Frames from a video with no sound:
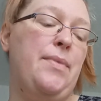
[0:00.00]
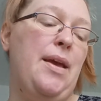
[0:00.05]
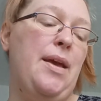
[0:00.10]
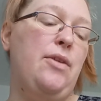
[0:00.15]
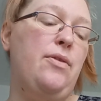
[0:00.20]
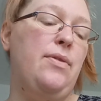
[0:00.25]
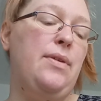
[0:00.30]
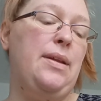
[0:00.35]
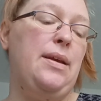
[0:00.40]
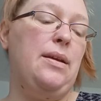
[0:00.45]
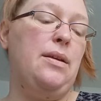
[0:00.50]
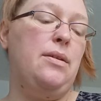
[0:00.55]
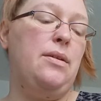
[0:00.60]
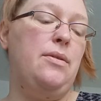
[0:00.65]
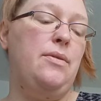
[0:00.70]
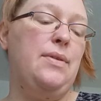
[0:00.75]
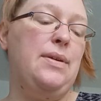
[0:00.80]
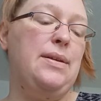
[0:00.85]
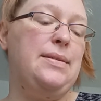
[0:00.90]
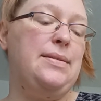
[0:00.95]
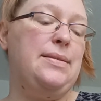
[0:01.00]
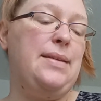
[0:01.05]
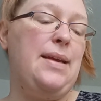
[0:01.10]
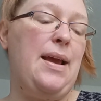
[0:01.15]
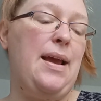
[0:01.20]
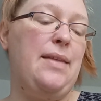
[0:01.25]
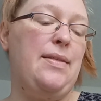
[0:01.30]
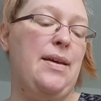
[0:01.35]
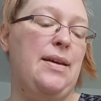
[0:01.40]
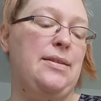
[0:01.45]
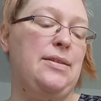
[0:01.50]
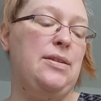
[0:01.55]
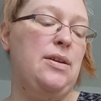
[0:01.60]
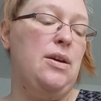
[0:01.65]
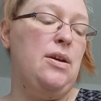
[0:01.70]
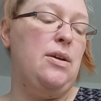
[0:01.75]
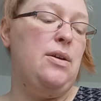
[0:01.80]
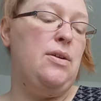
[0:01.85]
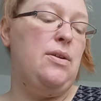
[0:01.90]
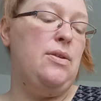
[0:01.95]
A critic who can say that
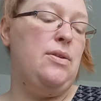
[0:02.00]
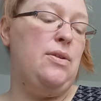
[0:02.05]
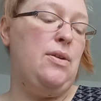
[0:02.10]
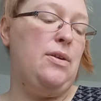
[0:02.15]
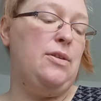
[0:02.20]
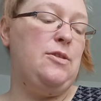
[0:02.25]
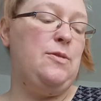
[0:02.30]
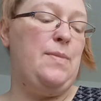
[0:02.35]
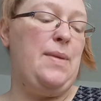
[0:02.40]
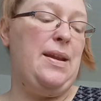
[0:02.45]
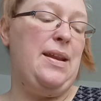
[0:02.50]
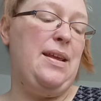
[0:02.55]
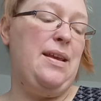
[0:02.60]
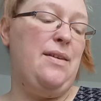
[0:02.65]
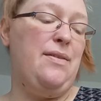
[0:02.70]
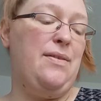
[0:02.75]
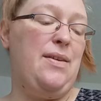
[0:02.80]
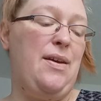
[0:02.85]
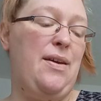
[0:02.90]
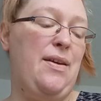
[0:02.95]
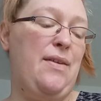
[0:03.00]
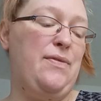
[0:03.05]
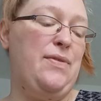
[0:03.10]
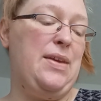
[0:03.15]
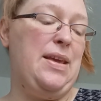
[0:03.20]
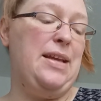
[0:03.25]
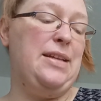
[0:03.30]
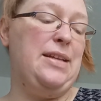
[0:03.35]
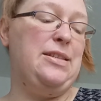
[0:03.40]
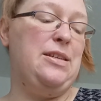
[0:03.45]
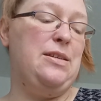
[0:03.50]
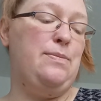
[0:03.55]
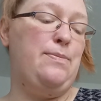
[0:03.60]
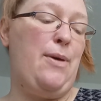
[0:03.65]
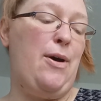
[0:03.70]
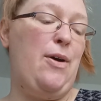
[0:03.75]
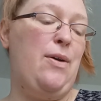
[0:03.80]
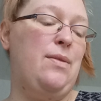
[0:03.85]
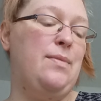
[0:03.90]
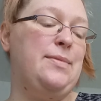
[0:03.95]
not many of Keats's
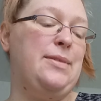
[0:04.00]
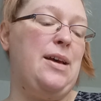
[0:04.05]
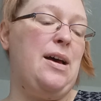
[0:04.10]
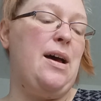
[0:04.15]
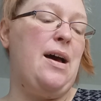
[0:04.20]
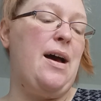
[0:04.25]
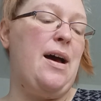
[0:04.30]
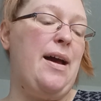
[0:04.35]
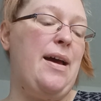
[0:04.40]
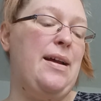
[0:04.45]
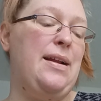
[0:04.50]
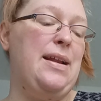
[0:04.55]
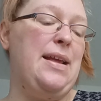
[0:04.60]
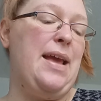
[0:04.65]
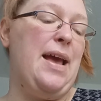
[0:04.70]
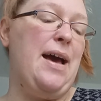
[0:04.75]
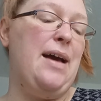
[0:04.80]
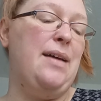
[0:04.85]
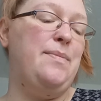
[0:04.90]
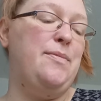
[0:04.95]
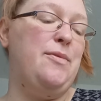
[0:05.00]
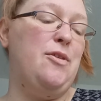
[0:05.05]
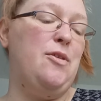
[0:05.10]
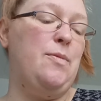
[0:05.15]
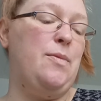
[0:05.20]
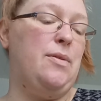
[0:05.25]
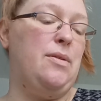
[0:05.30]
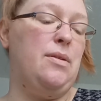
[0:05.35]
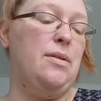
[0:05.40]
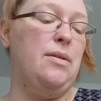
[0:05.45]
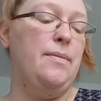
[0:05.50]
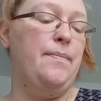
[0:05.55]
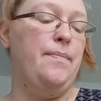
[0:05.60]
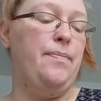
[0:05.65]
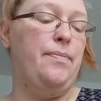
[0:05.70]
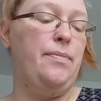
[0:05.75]
poems are highly admirable